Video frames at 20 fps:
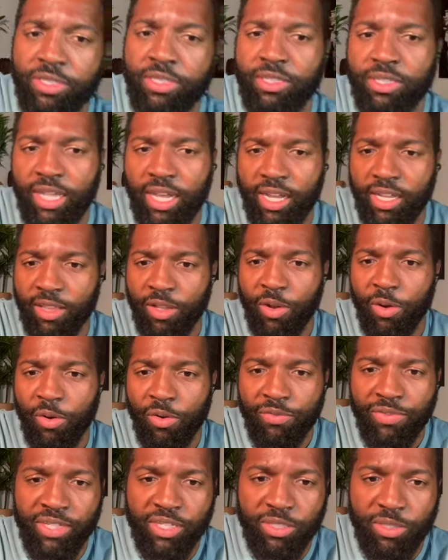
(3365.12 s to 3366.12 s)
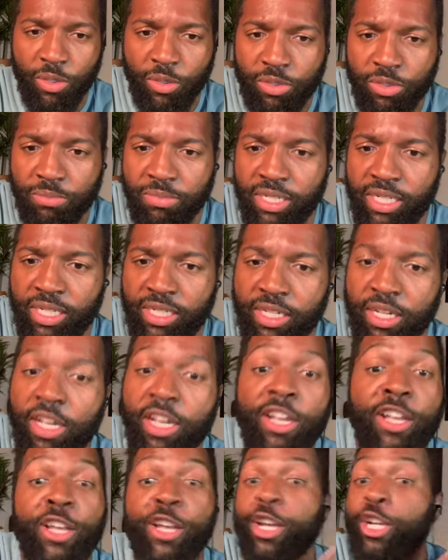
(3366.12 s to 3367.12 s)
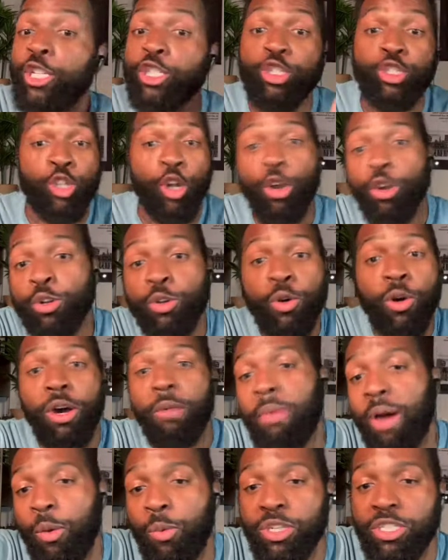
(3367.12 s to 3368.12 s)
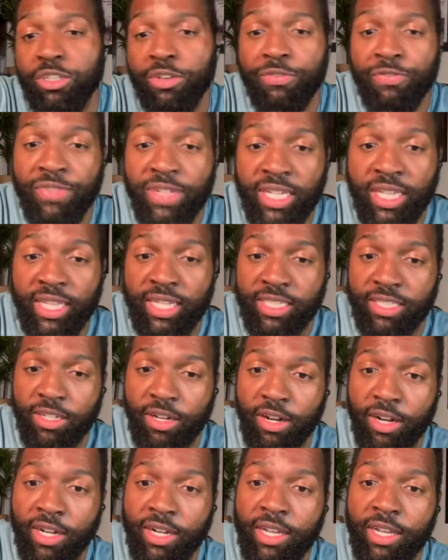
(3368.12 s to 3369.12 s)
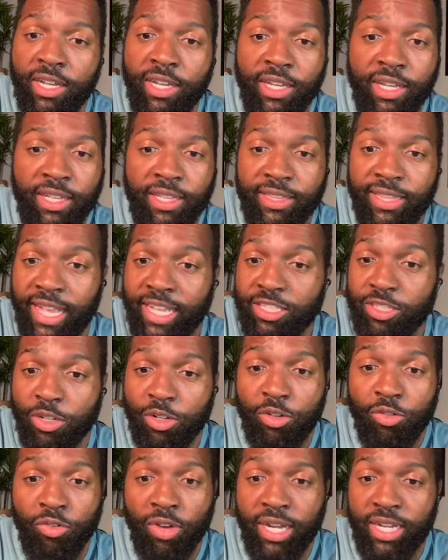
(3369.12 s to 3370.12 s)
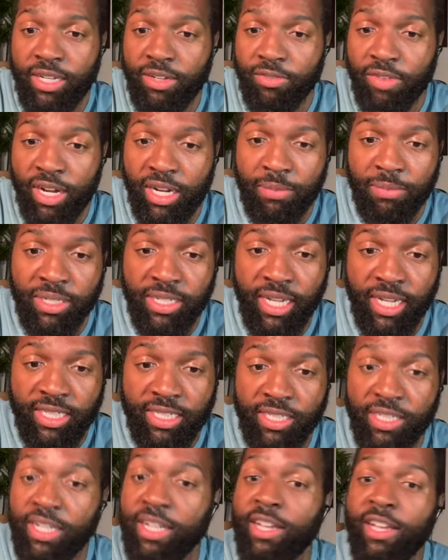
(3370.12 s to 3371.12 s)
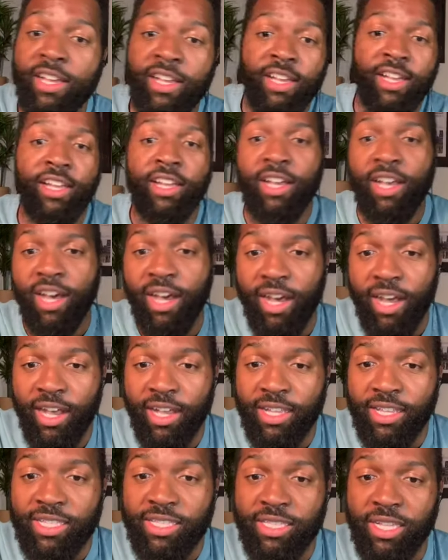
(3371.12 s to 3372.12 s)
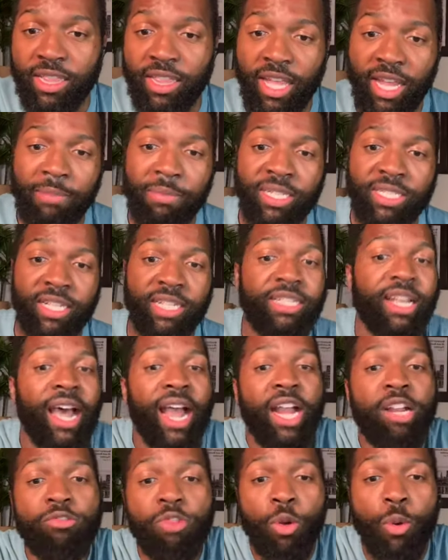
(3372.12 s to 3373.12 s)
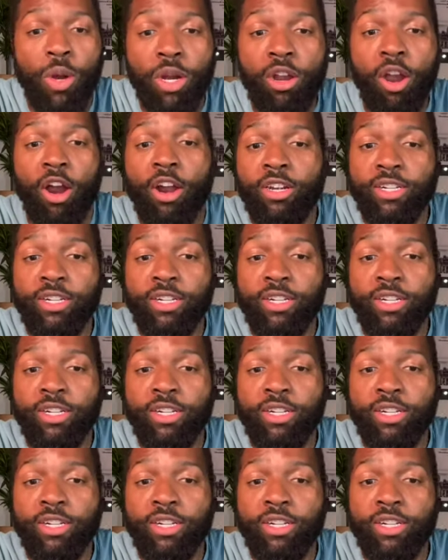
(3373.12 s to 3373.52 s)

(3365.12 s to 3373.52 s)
Journal about what your feelings are that's a great recommendation. Uh, Satheba says, I grow a garden and share with no strings.